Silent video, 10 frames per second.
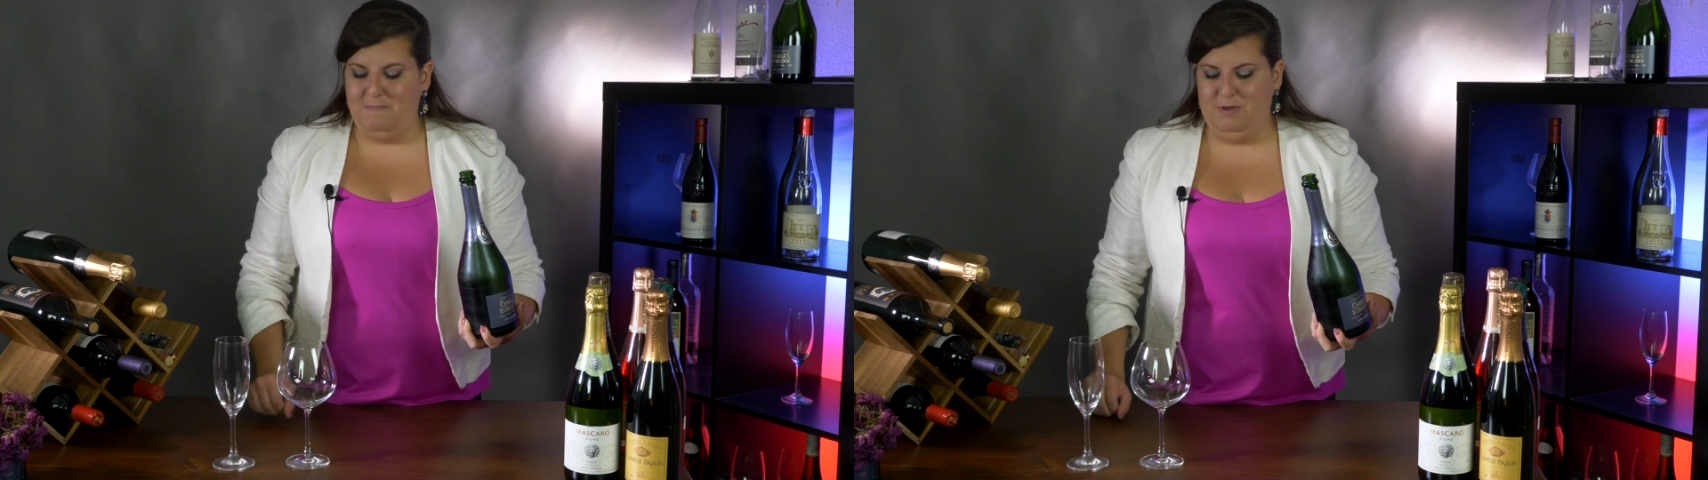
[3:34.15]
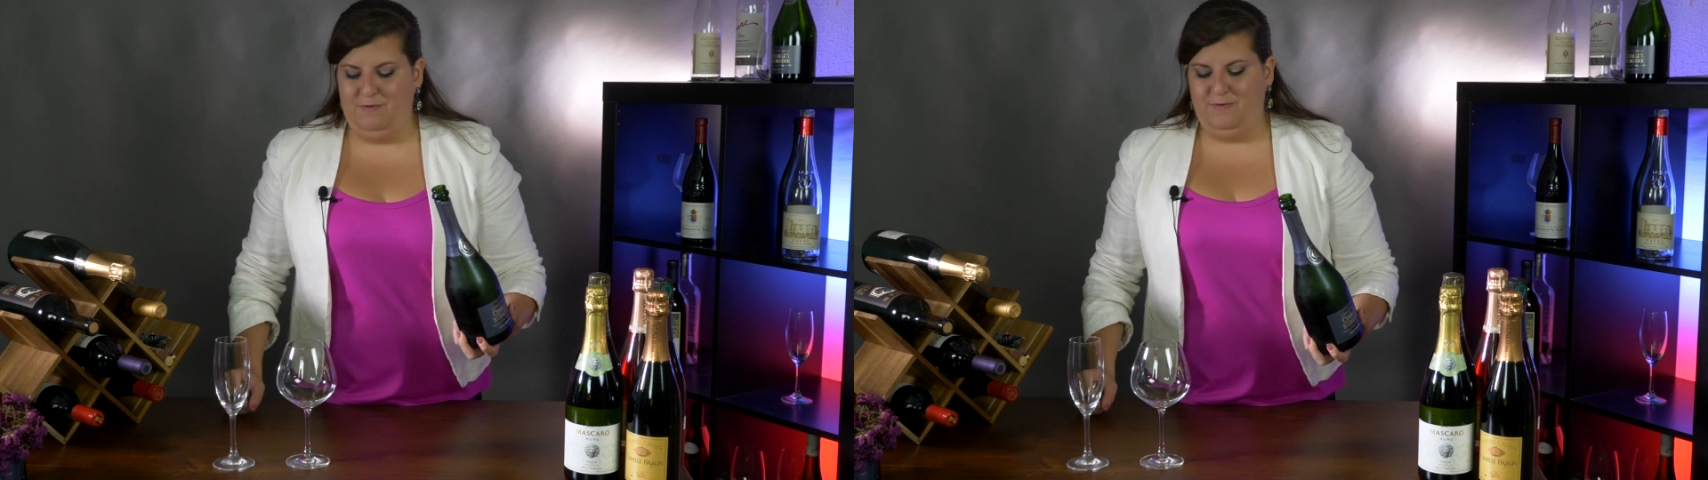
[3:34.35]

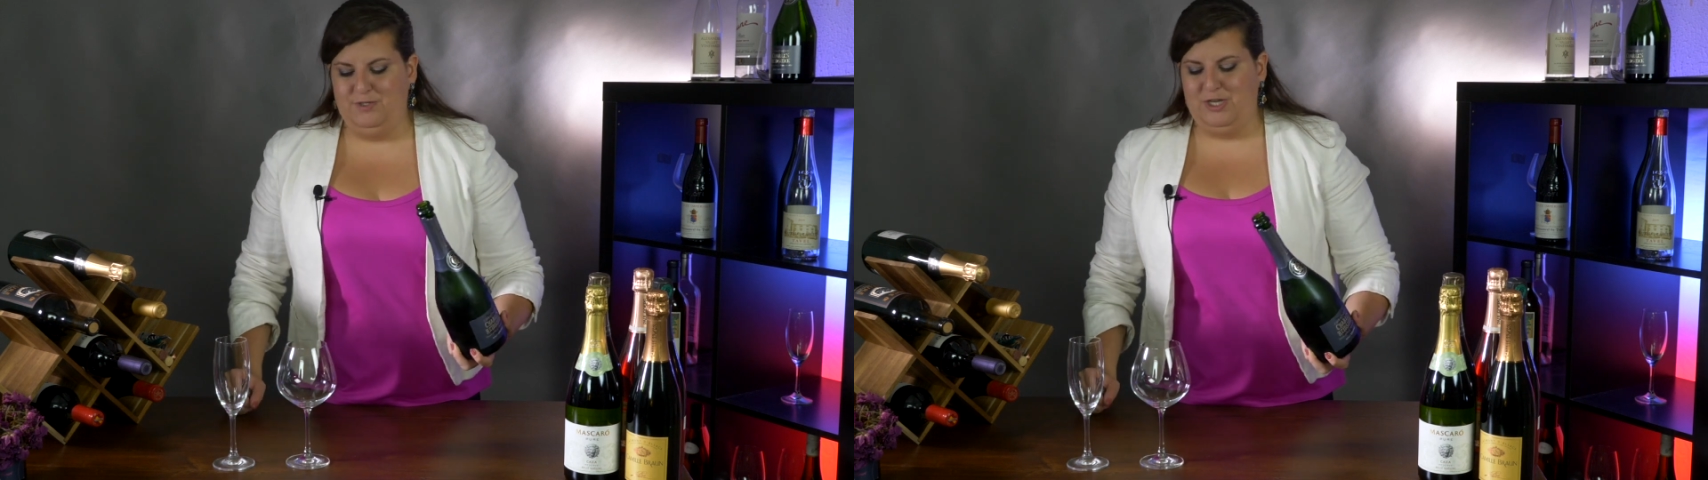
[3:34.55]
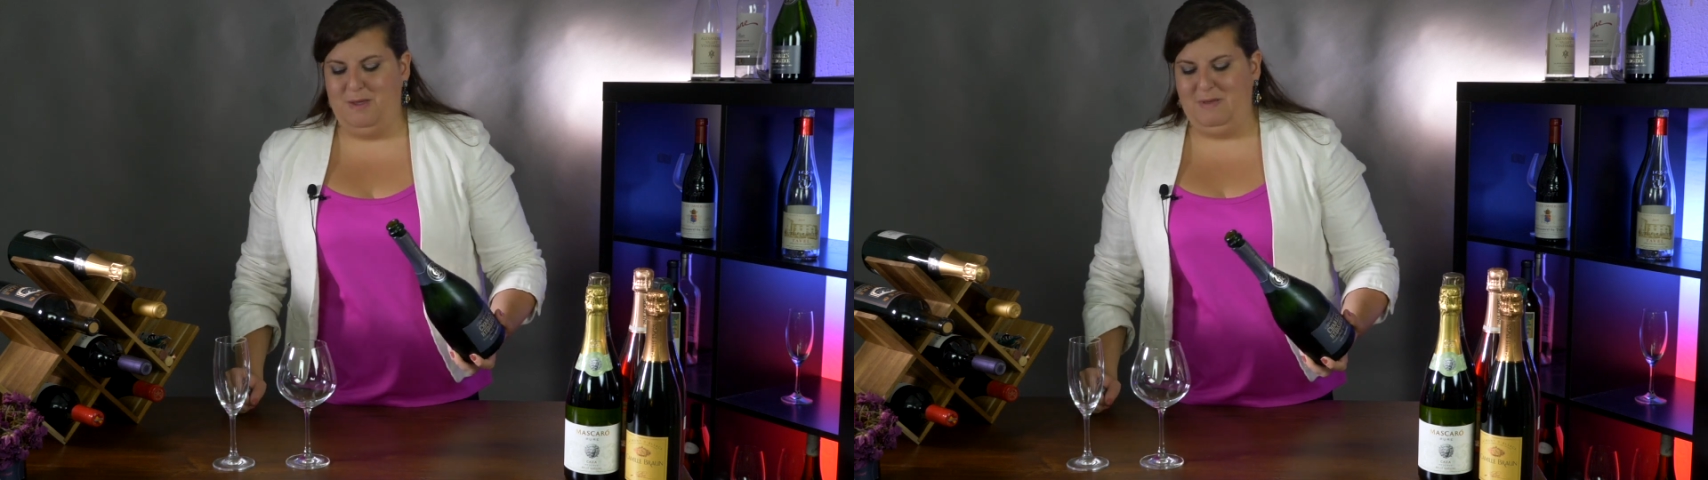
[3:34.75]
that
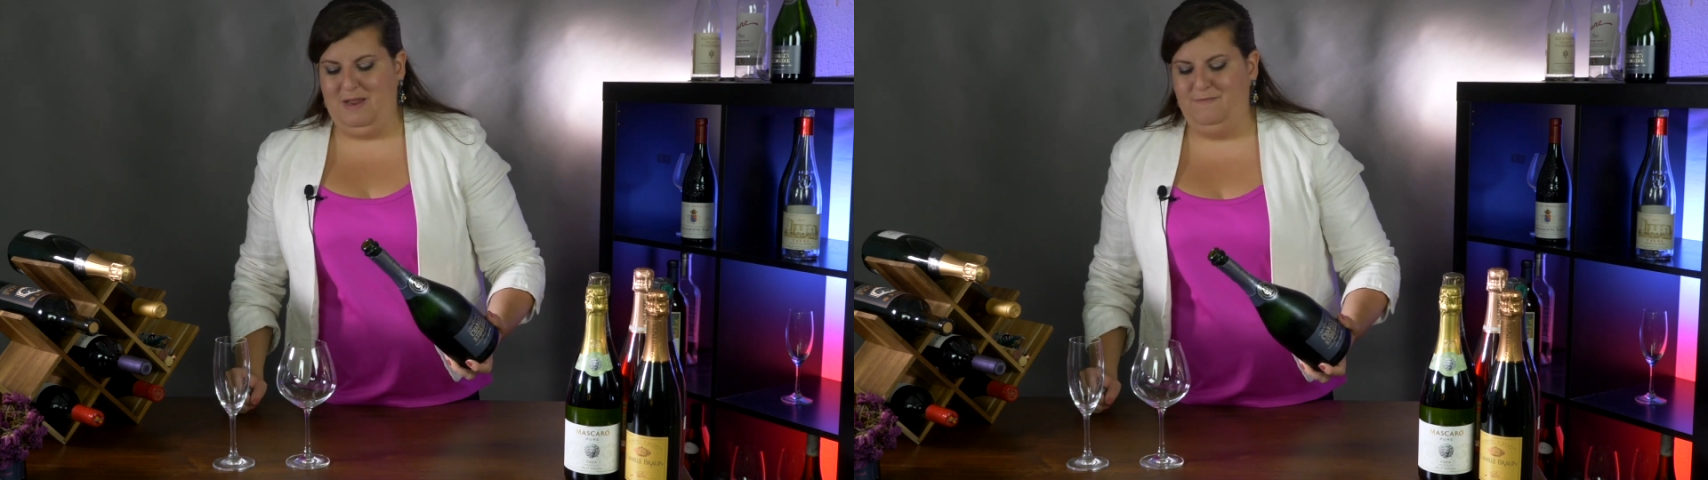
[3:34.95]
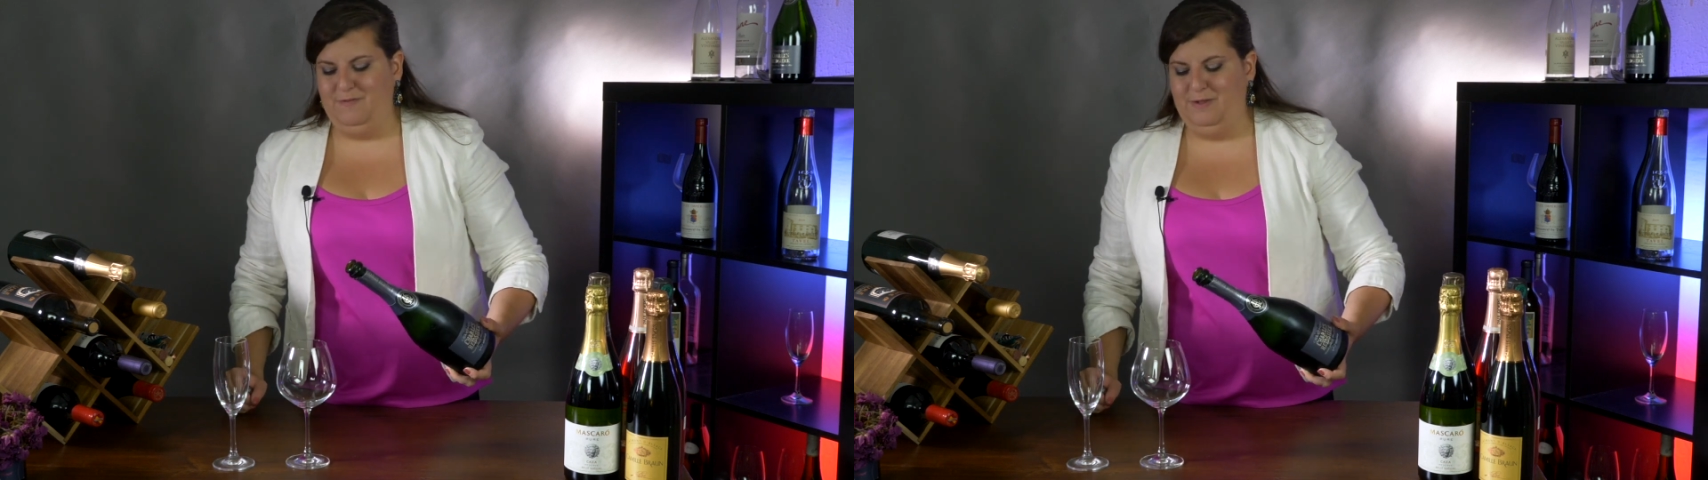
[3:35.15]
beautiful
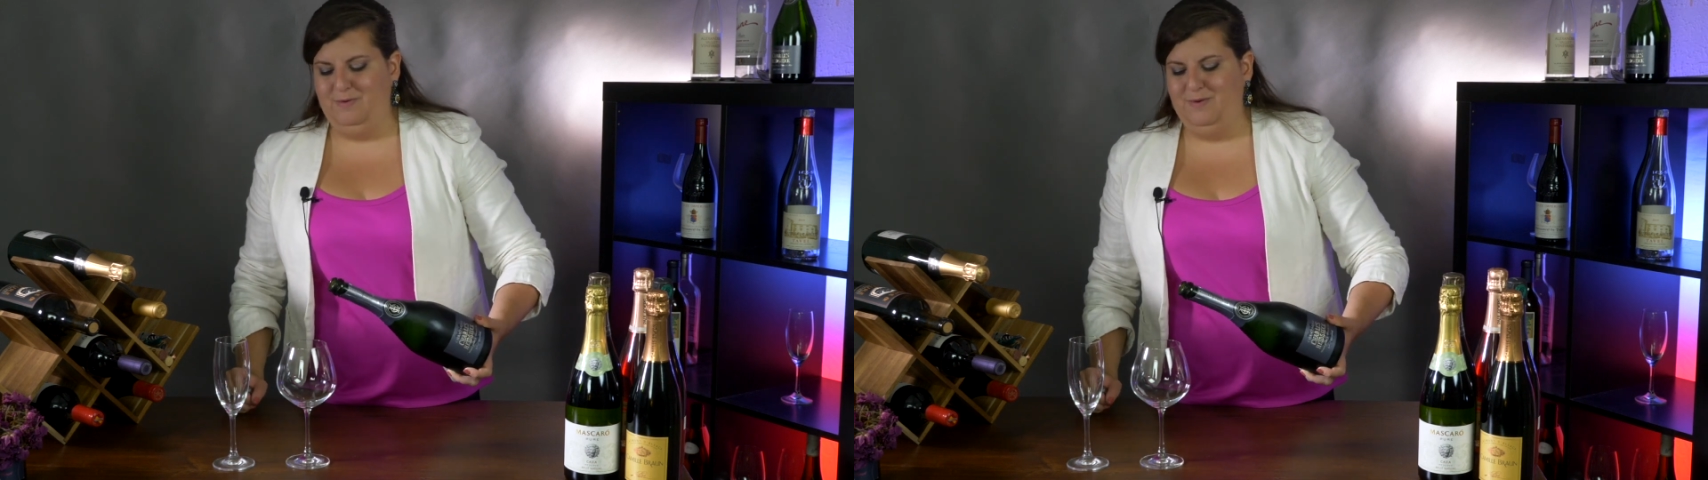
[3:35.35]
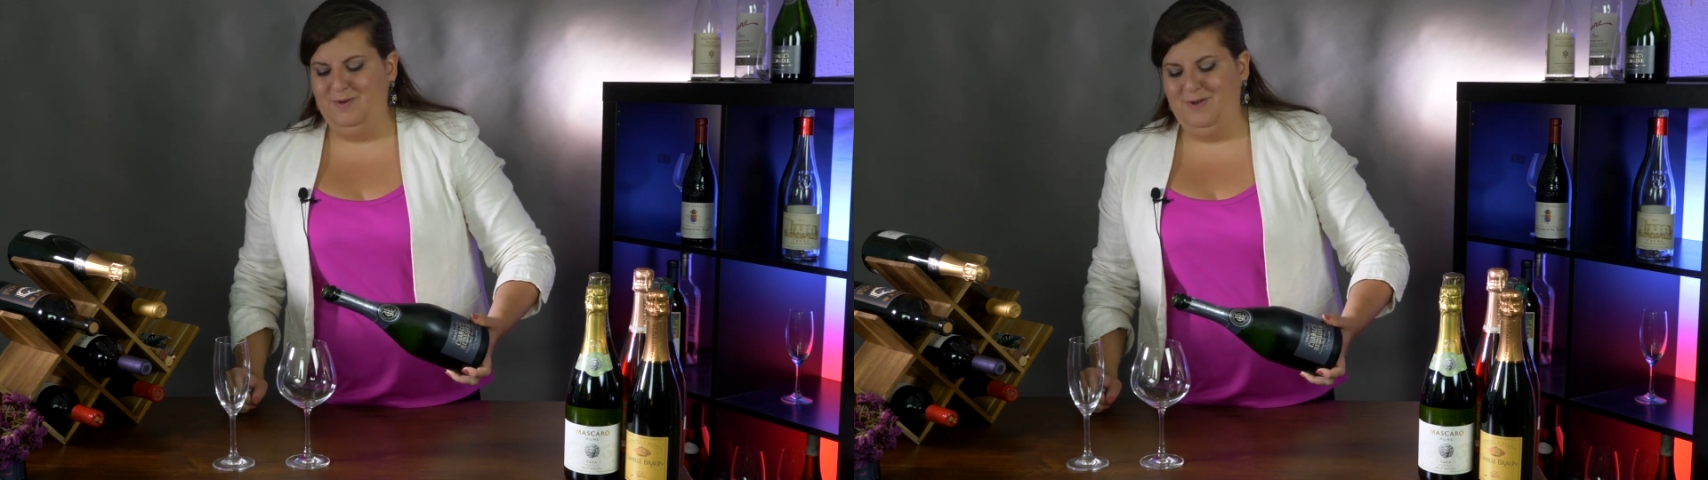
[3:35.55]
champagne
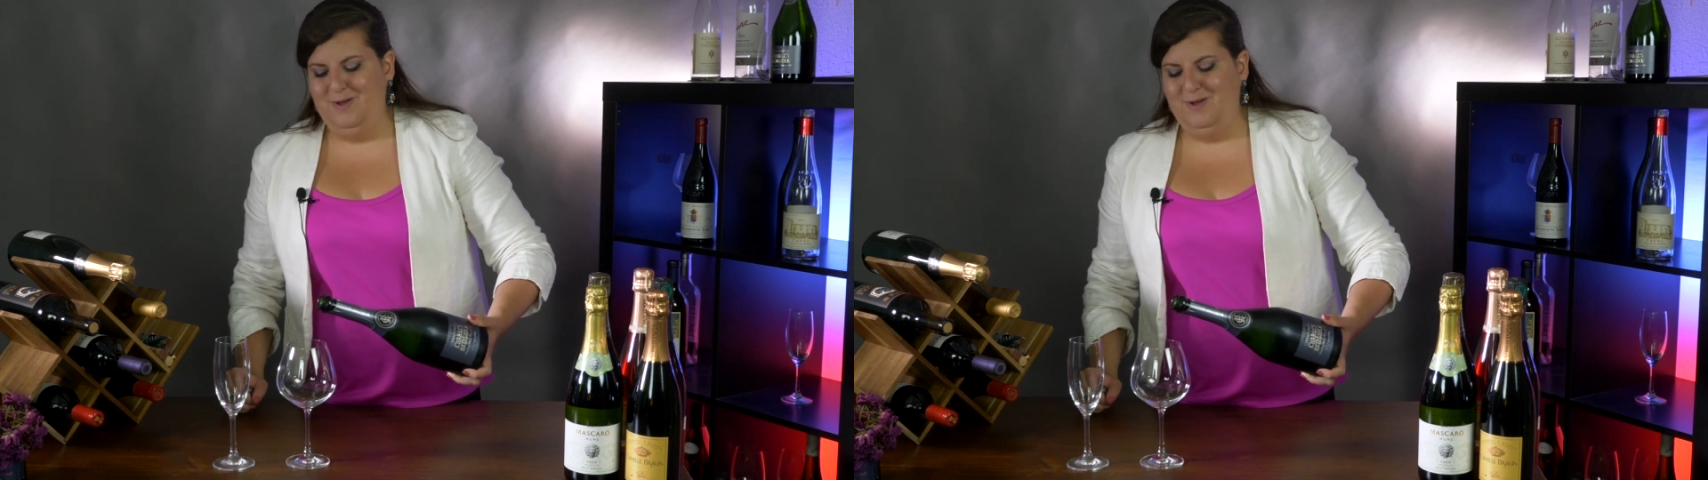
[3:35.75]
flute.